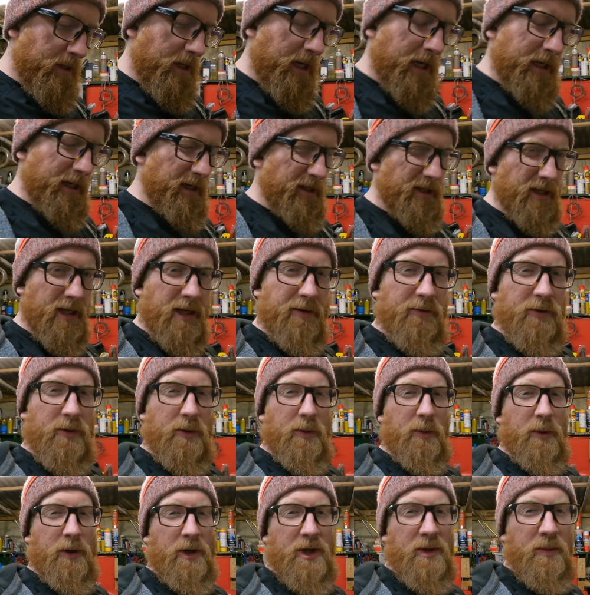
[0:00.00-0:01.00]
And I think if you were
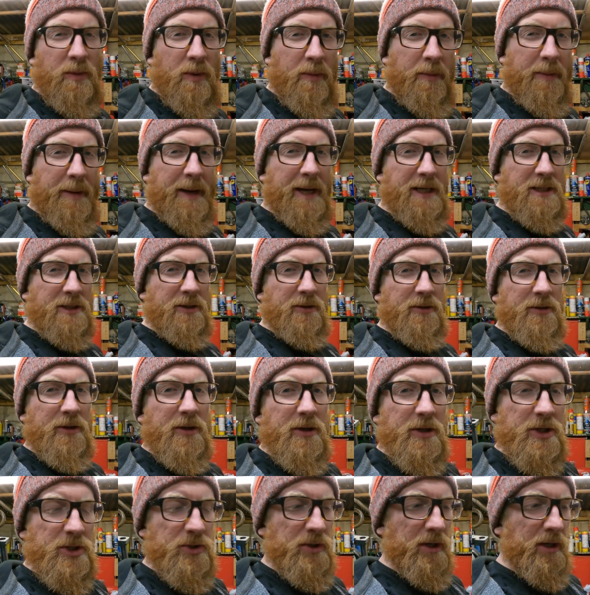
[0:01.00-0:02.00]
working with metal, you
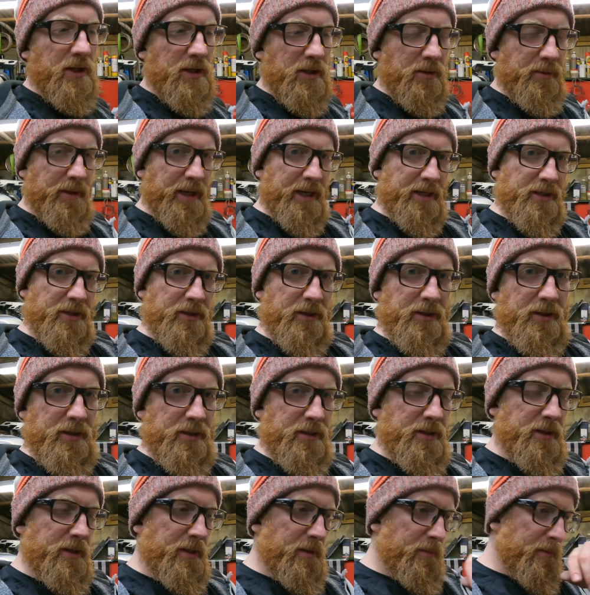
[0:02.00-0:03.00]
could shrink the metal and
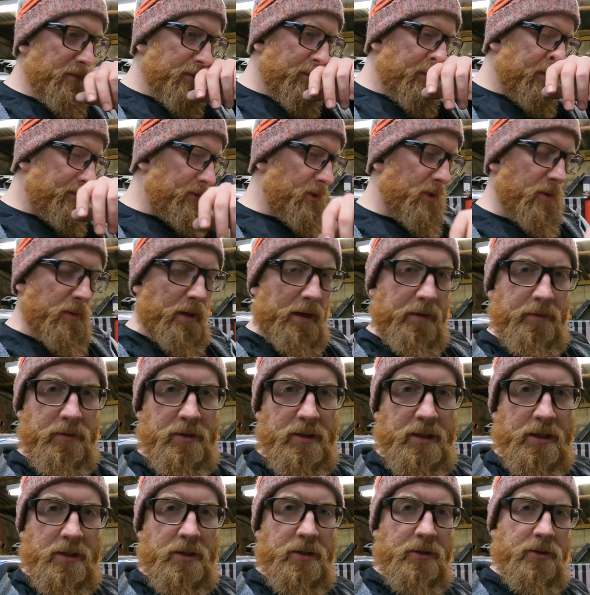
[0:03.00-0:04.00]
do whatever you
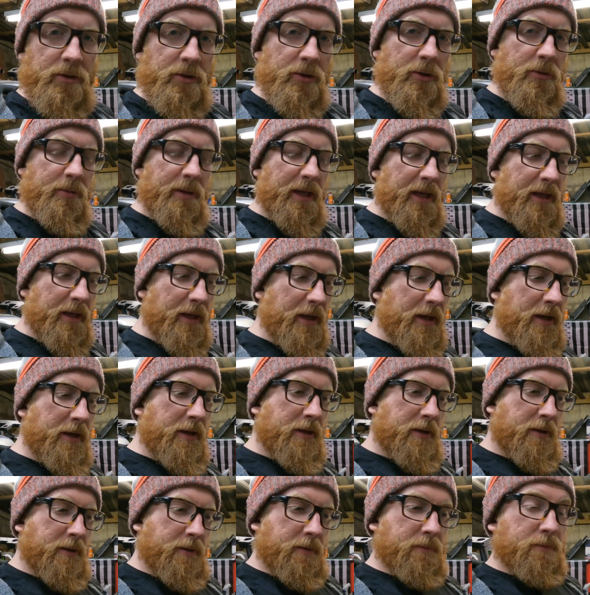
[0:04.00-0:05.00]
need to do to make it
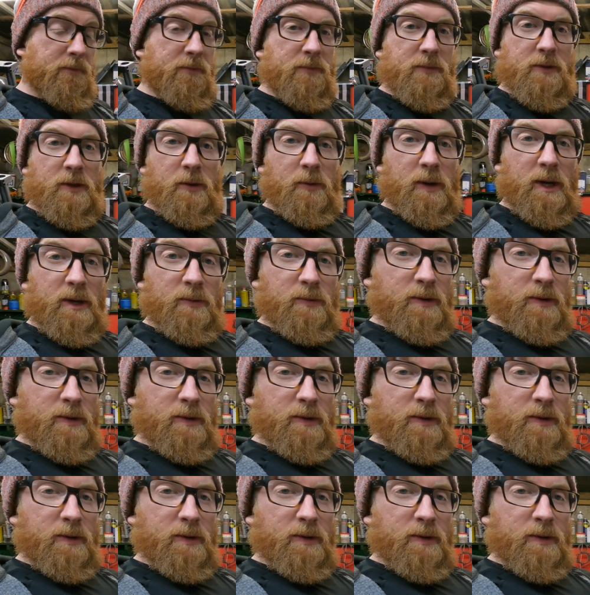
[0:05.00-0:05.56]
the right